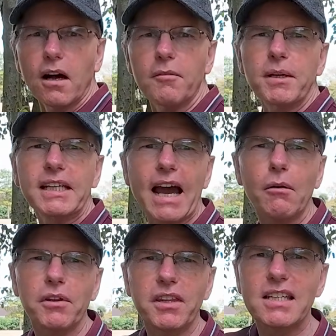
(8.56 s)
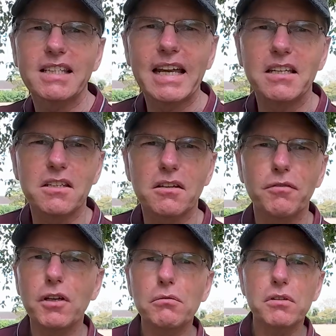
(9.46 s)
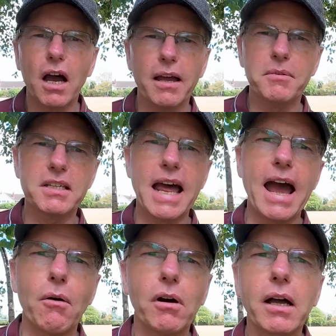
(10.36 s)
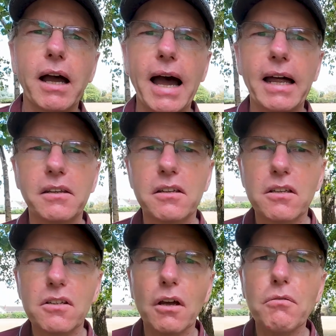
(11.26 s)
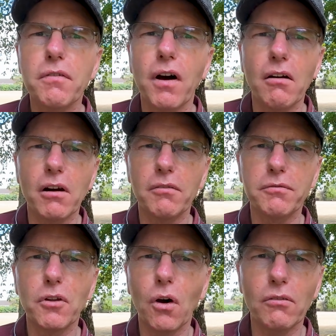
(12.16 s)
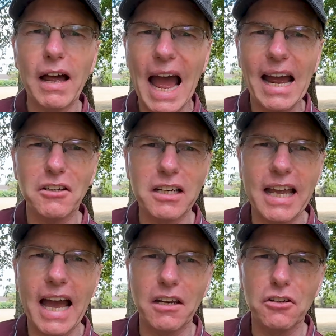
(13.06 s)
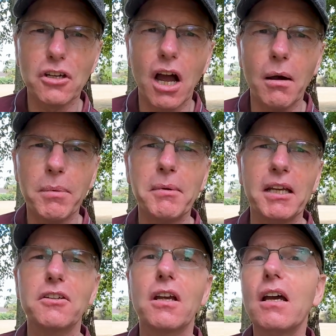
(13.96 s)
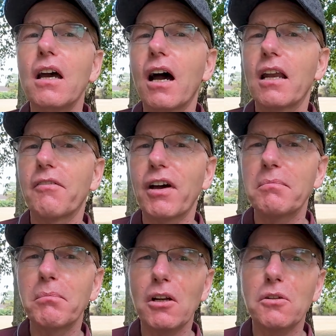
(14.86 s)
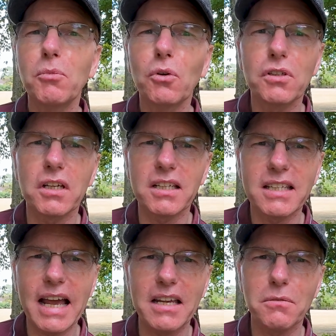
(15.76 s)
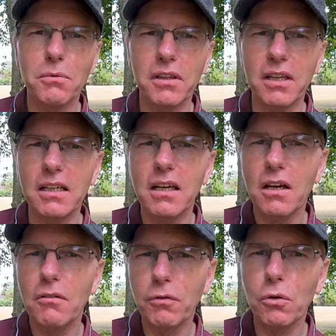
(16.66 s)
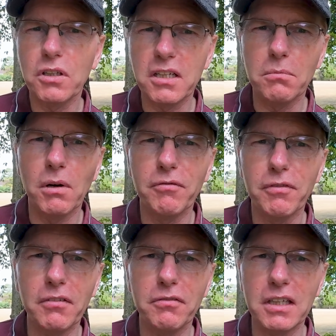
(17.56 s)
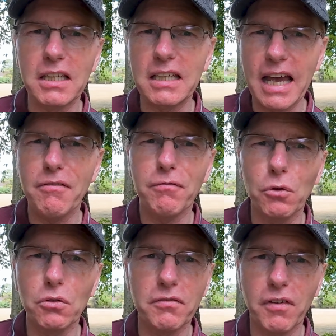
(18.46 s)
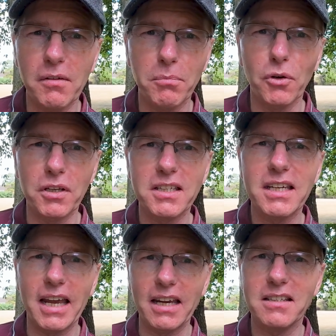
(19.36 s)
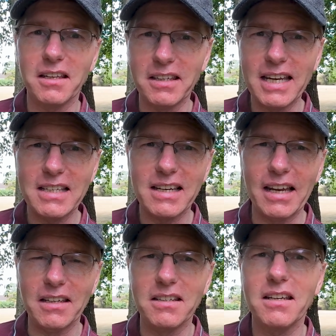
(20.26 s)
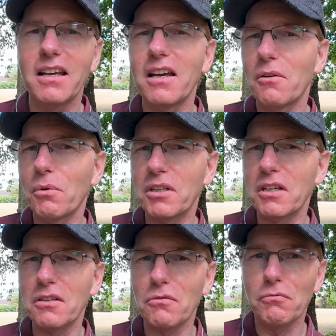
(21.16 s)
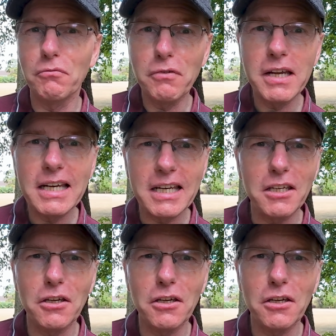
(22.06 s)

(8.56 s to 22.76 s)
I've been out with this lens a few times now, and so far I've not actually had a sharp image, and I've had much more success with the 40 to 150 f4 to 5.6 than this lens, which is really